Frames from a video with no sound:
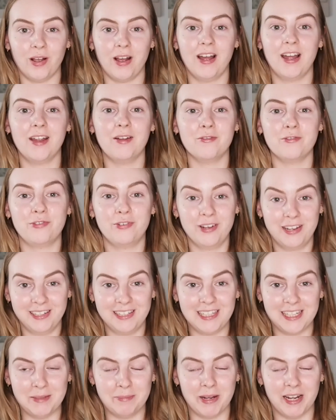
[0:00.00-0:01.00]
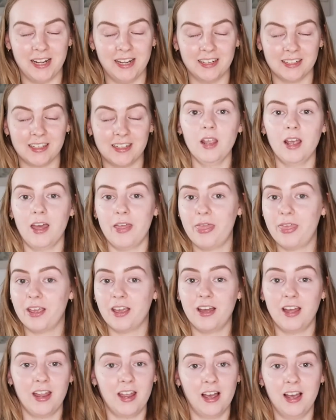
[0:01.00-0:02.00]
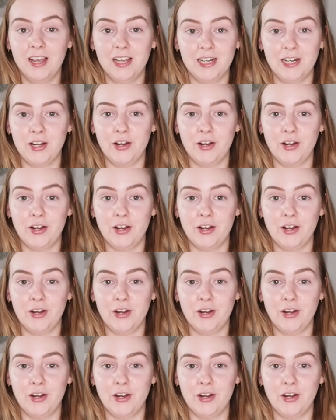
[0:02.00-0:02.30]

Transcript: I am finally back. I think I highly